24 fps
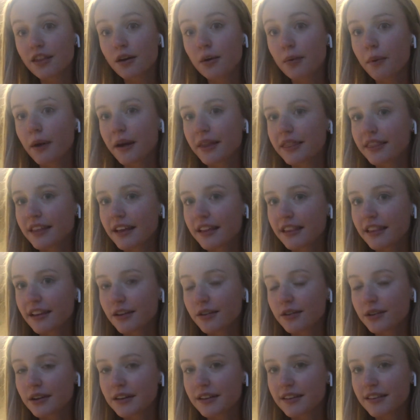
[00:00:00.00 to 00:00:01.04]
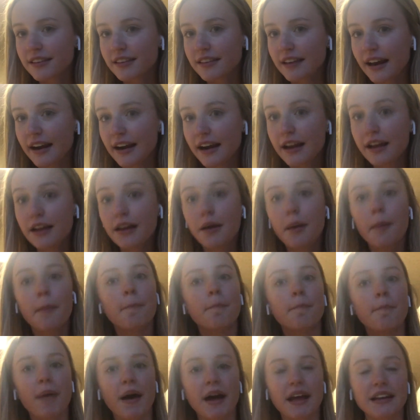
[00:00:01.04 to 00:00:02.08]
the one thing that you didn't study,
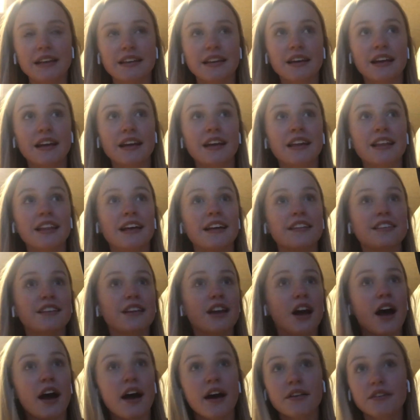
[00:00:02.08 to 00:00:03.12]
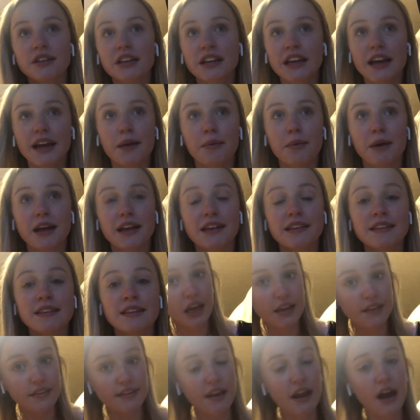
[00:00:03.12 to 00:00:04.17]
but that's not how today was.
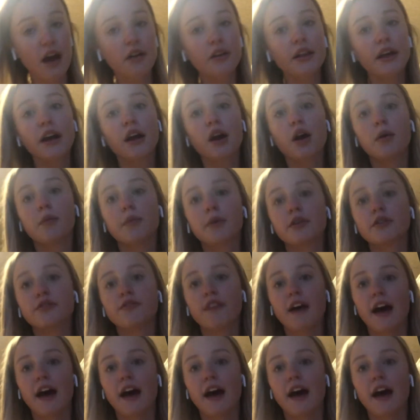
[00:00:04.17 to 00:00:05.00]
It's now like almost